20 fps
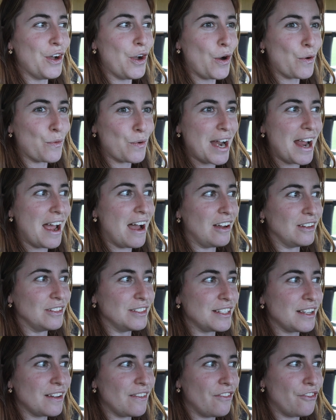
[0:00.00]

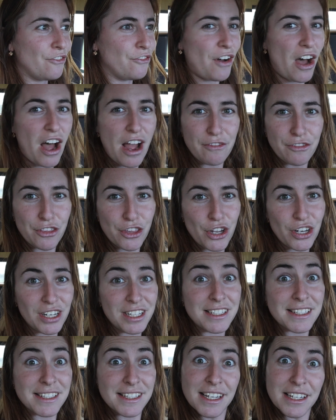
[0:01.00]
around
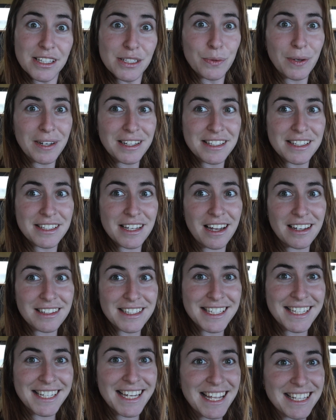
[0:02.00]
5:36, when it
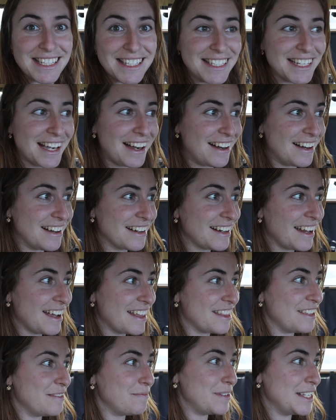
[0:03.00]
starts to get dark,
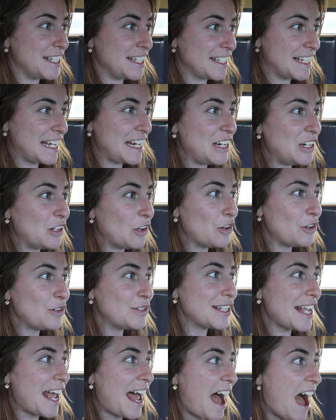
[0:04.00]
the
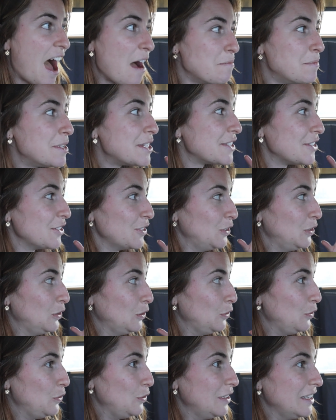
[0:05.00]
mosquitoes
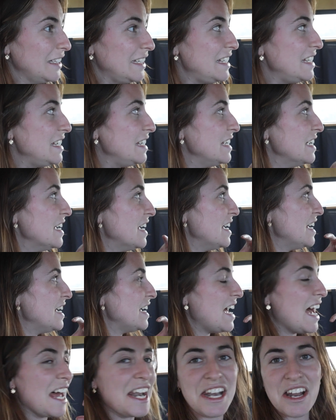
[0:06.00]
absolutely
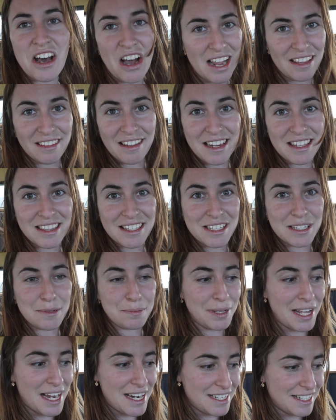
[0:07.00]
annihilate this
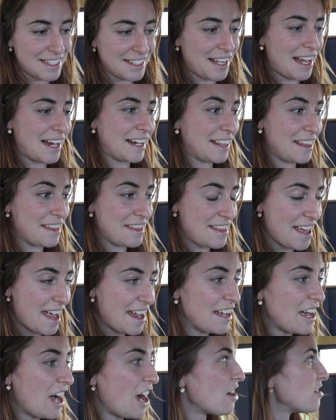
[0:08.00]
place. Like,
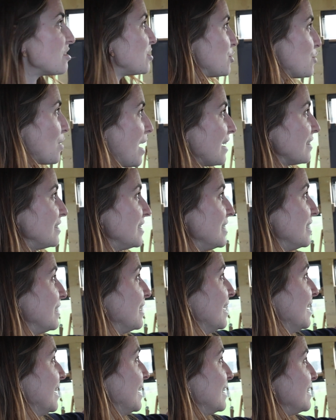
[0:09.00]
they are attracted
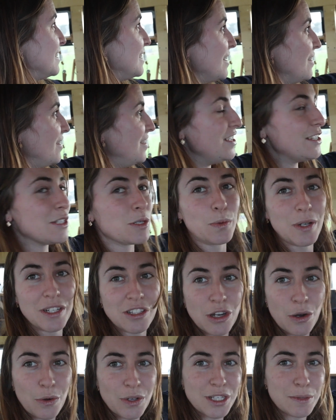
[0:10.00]
to this
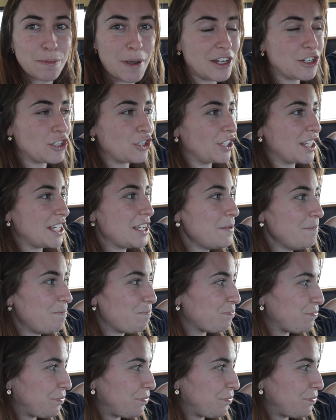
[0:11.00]
window especially.